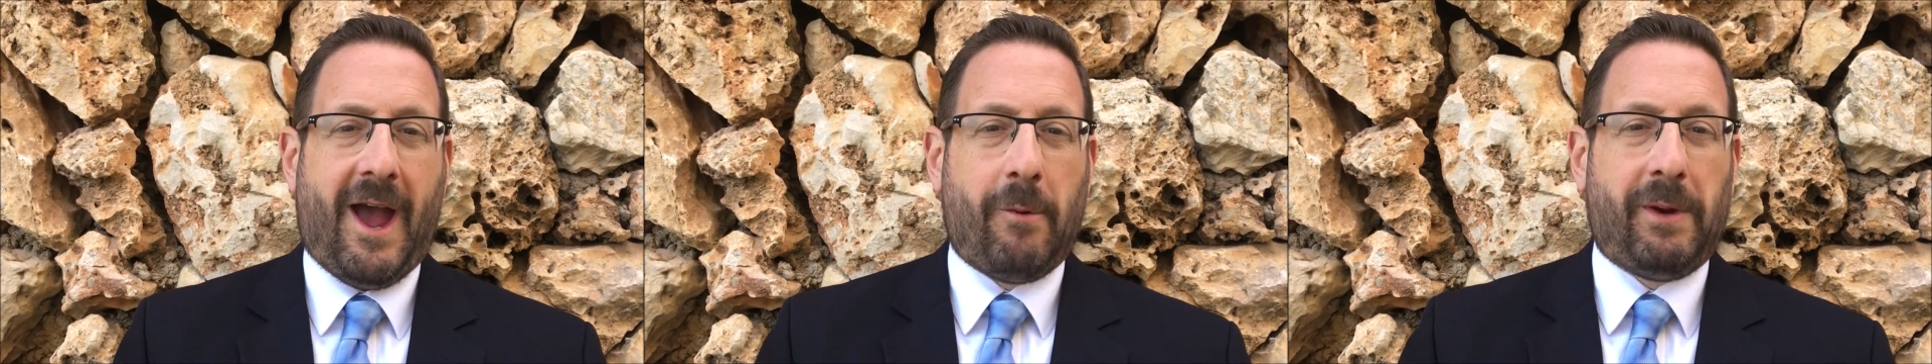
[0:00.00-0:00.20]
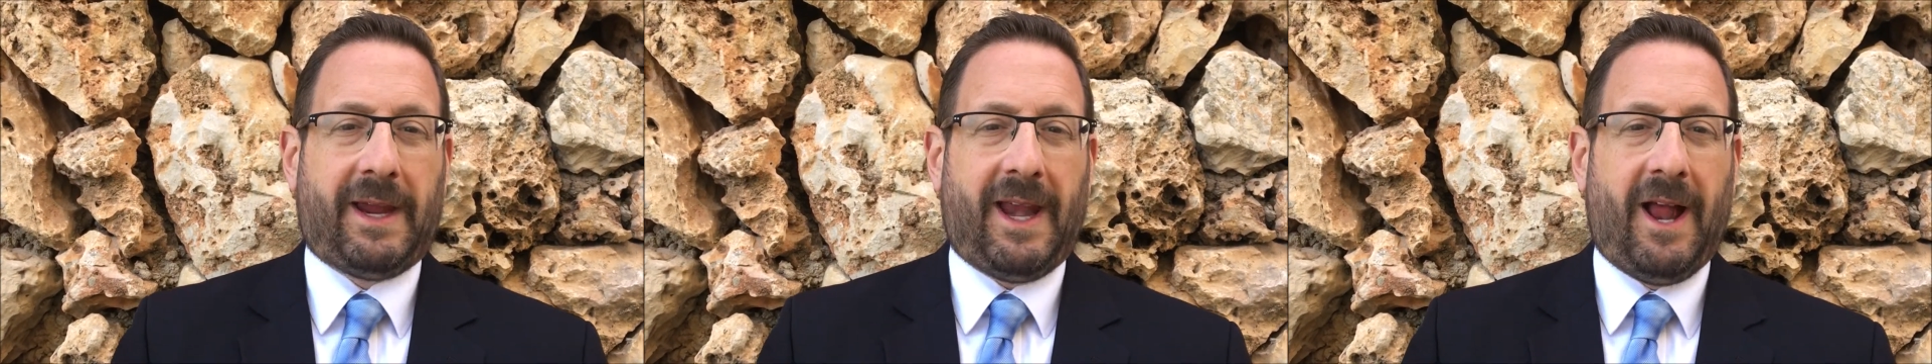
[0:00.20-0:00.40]

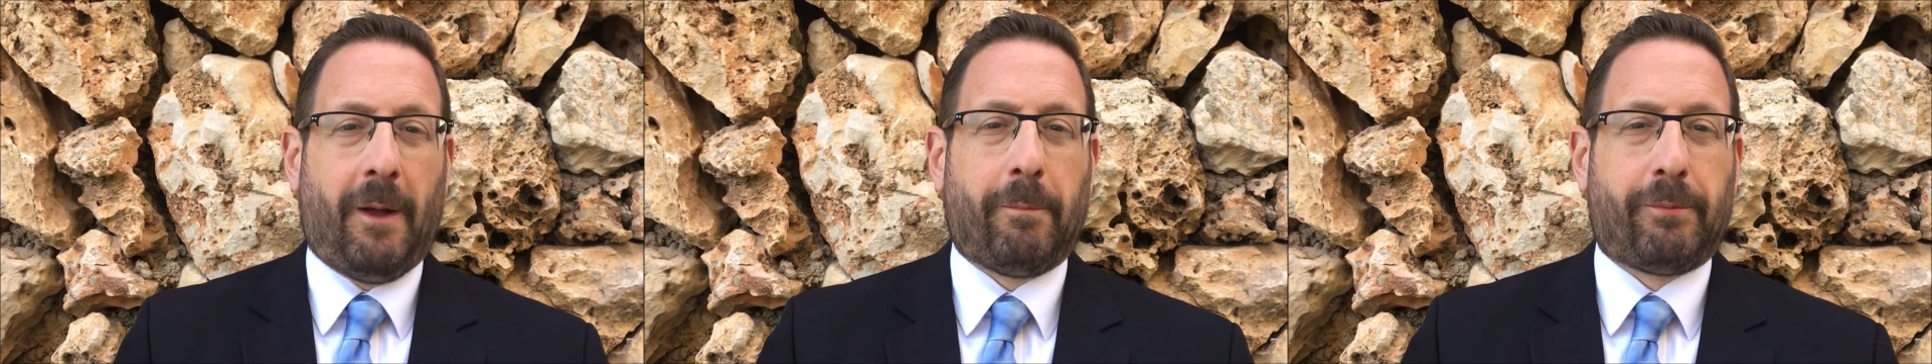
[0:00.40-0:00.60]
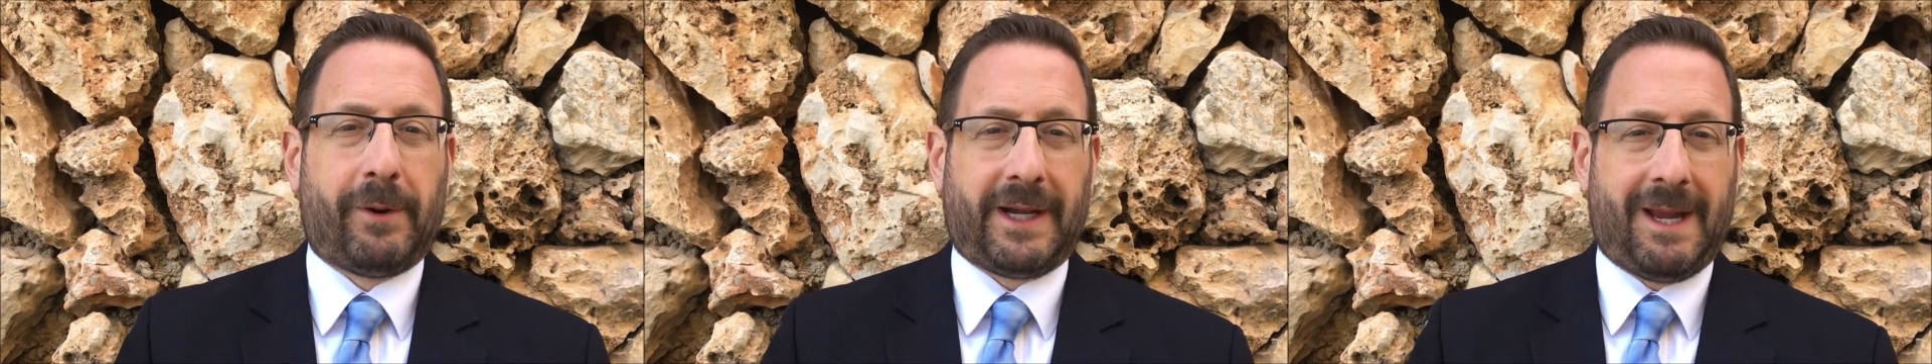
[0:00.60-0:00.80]
and we can
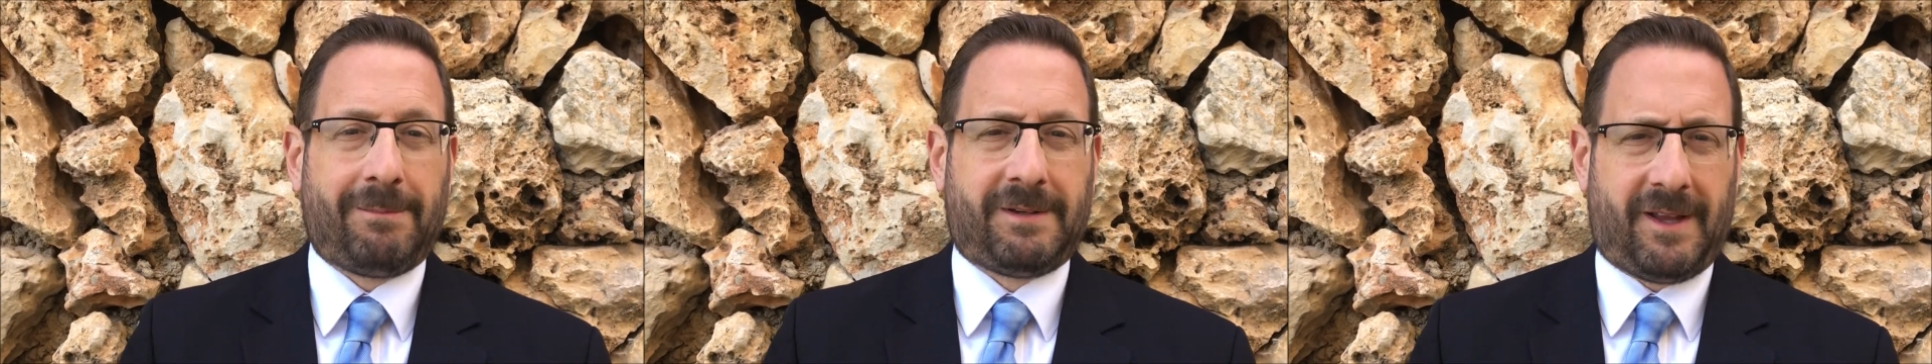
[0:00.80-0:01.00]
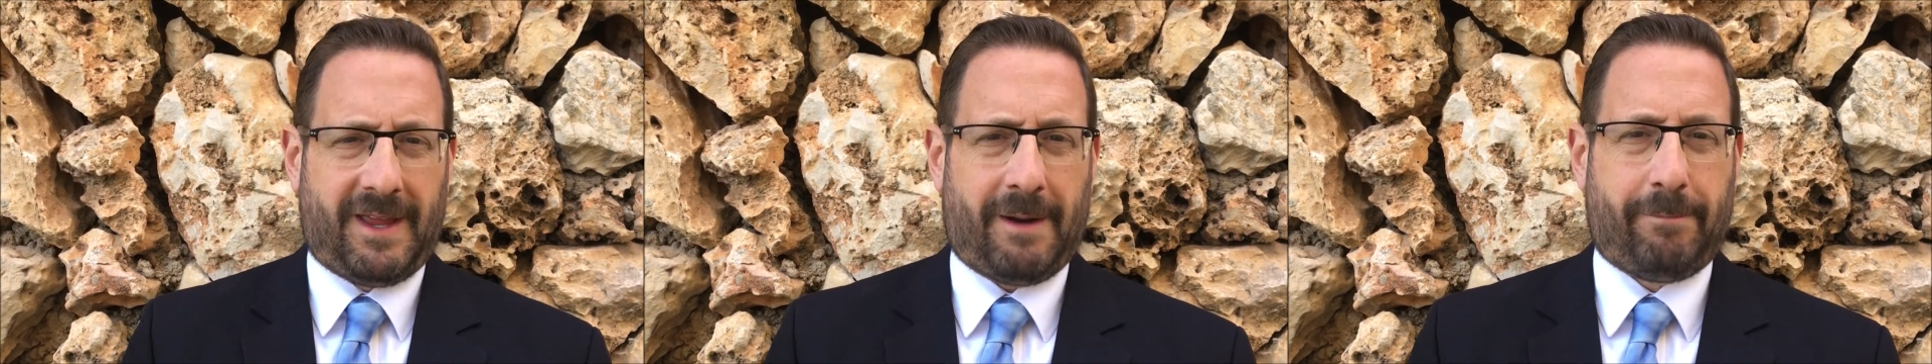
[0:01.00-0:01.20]
help bring
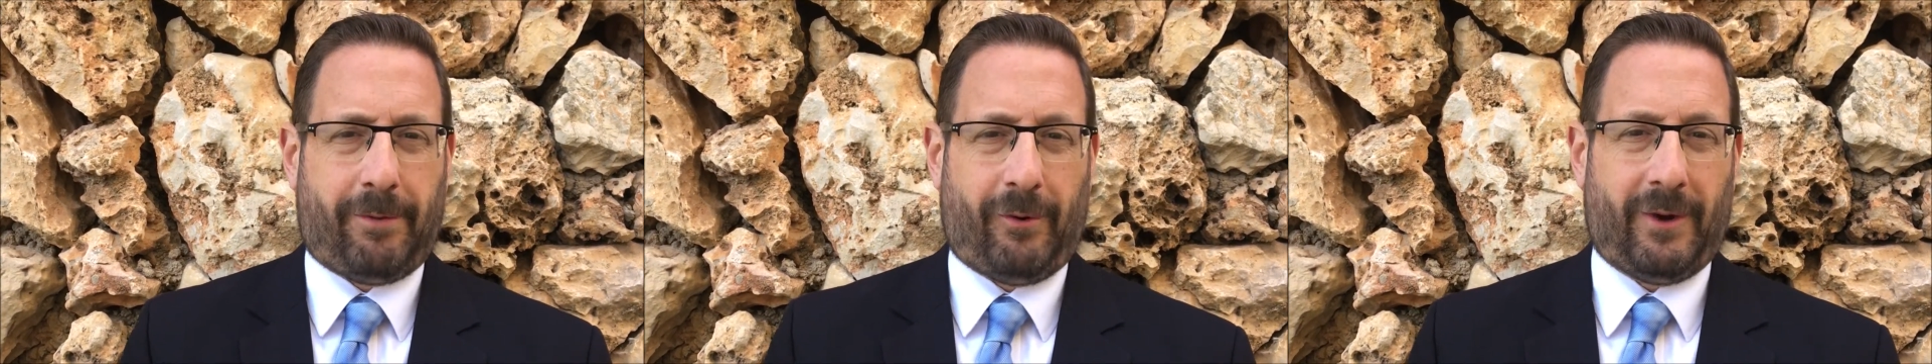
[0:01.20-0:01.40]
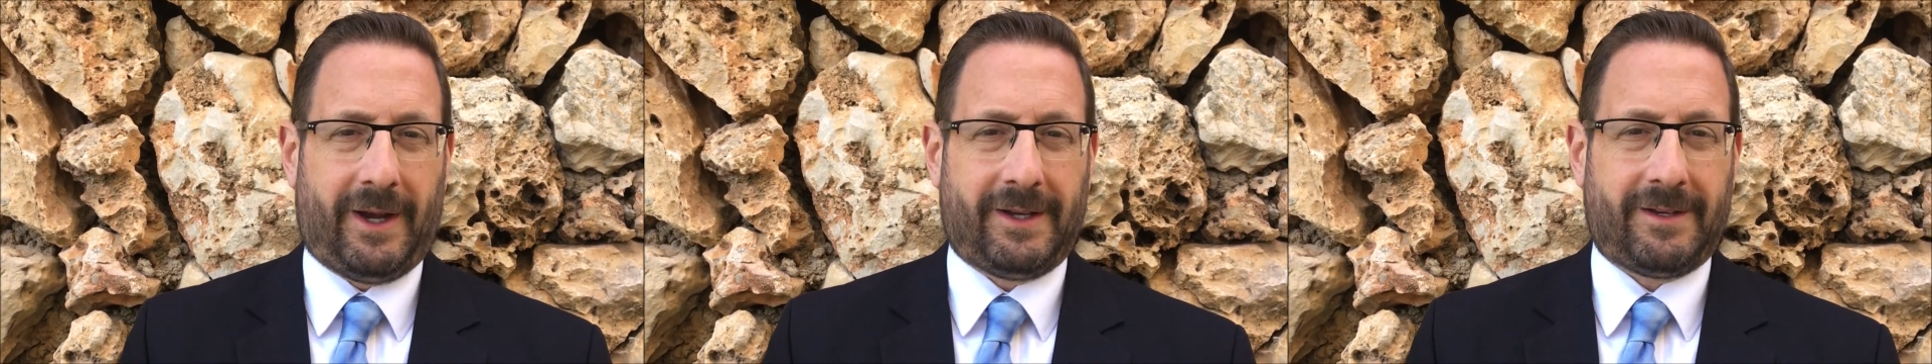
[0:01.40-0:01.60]
him to that
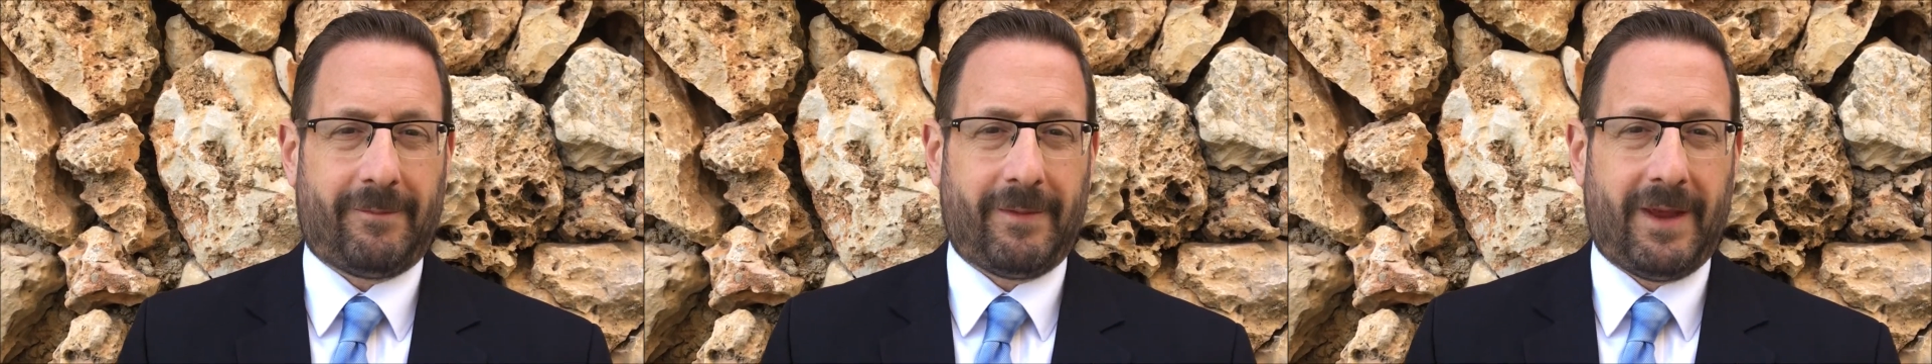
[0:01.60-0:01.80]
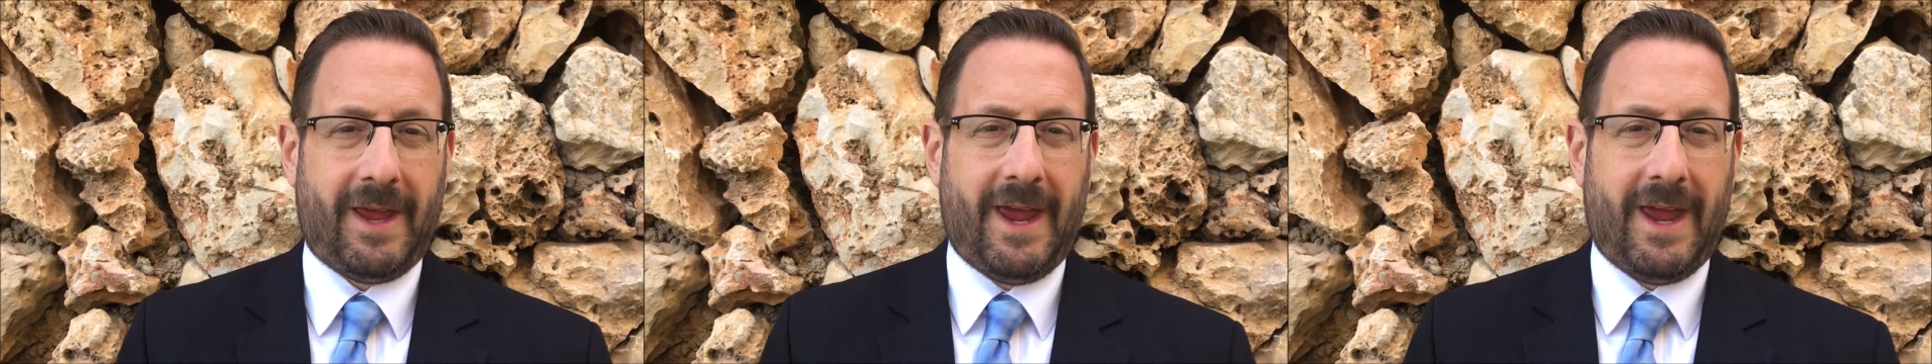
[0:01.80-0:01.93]
point.